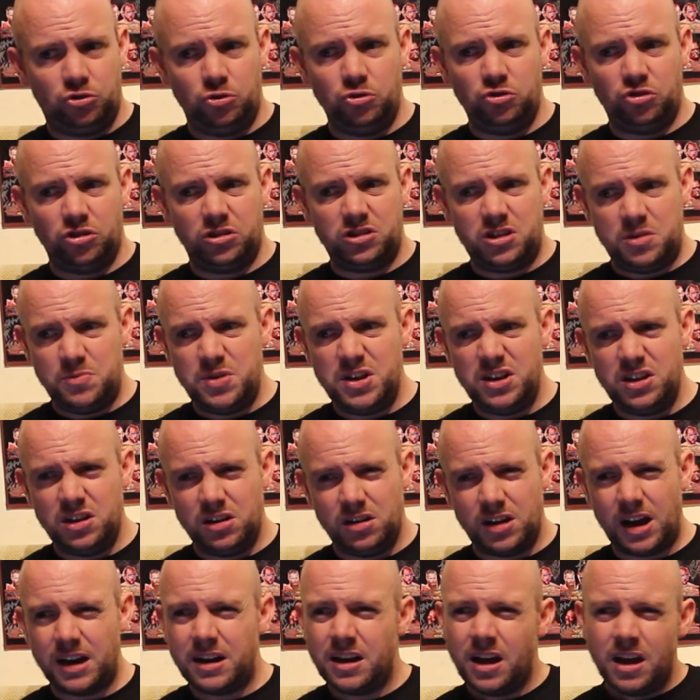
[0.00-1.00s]
who's a
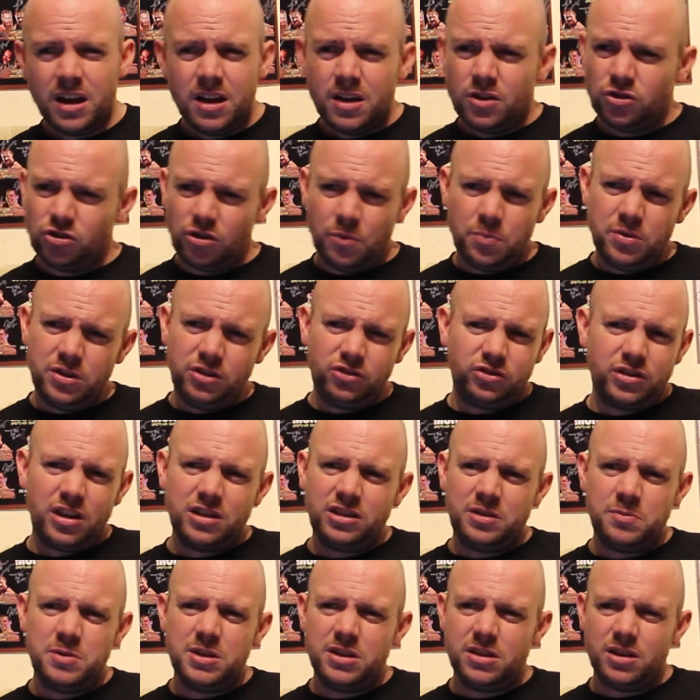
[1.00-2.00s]
comedian, and somebody
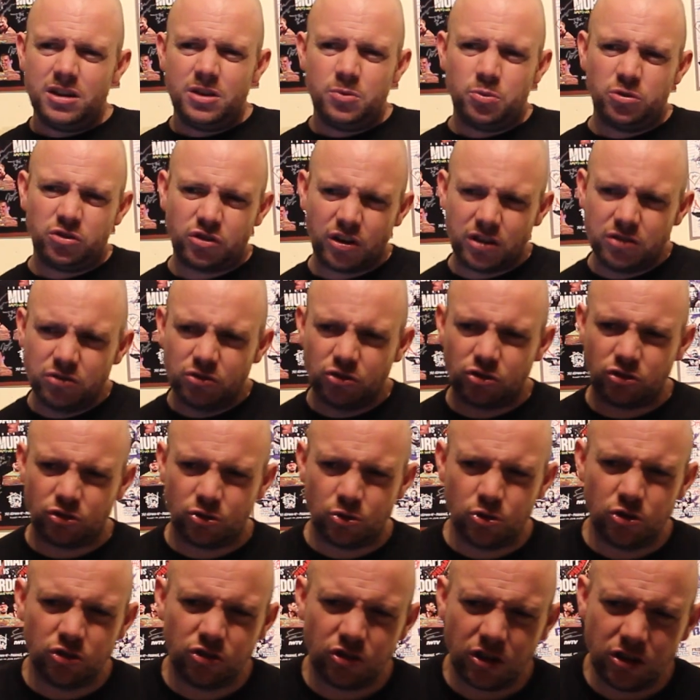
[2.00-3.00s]
said to me that he was in
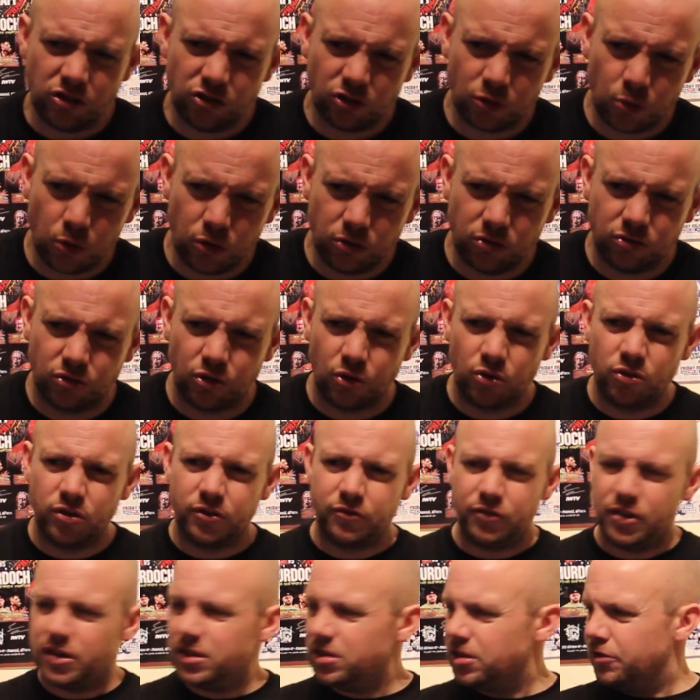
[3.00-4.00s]
Suicide Squad doing the
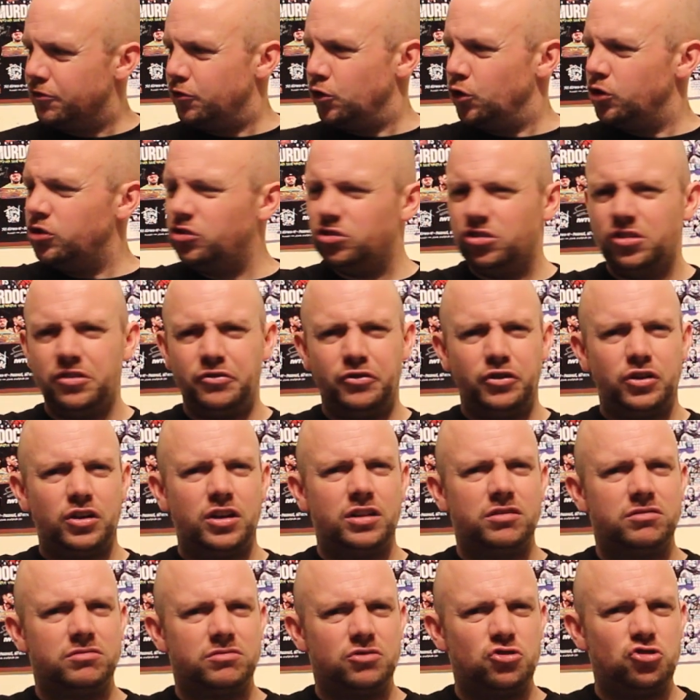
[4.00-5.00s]
voice of the
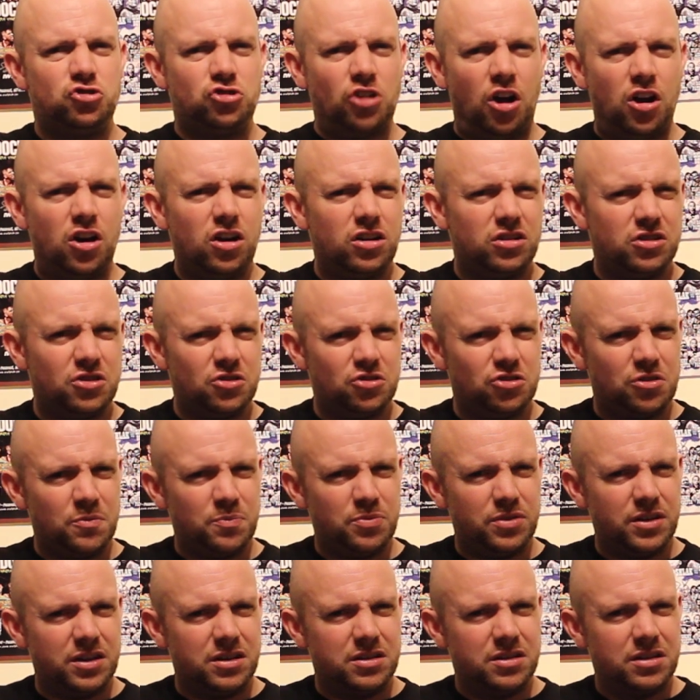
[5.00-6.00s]
fucking shark or
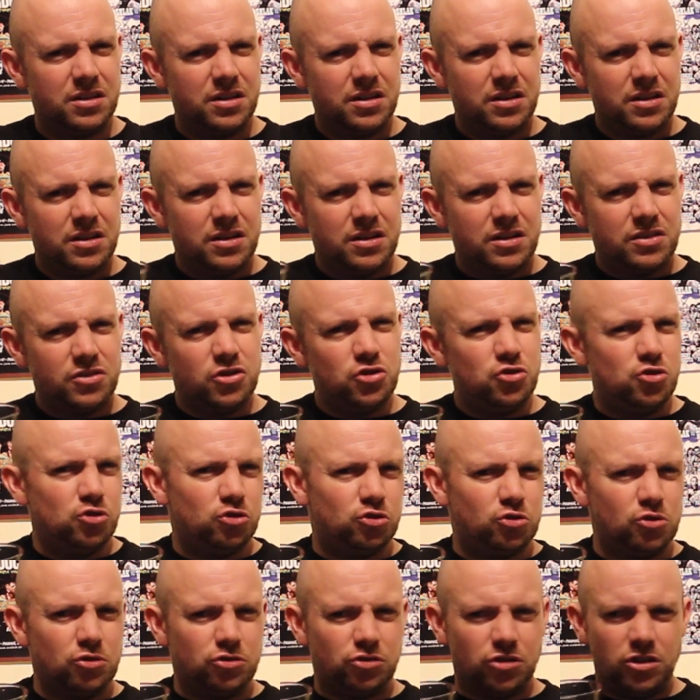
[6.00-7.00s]
something, the new
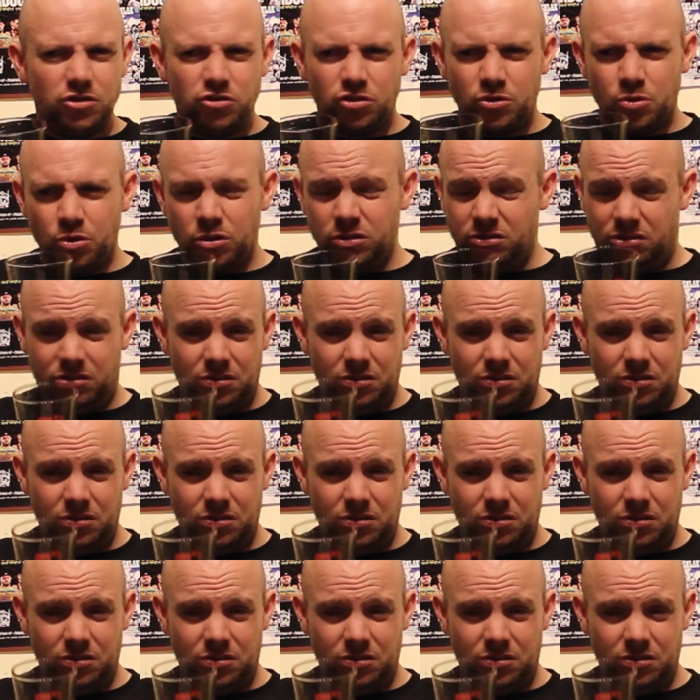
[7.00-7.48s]
Suicide Squad.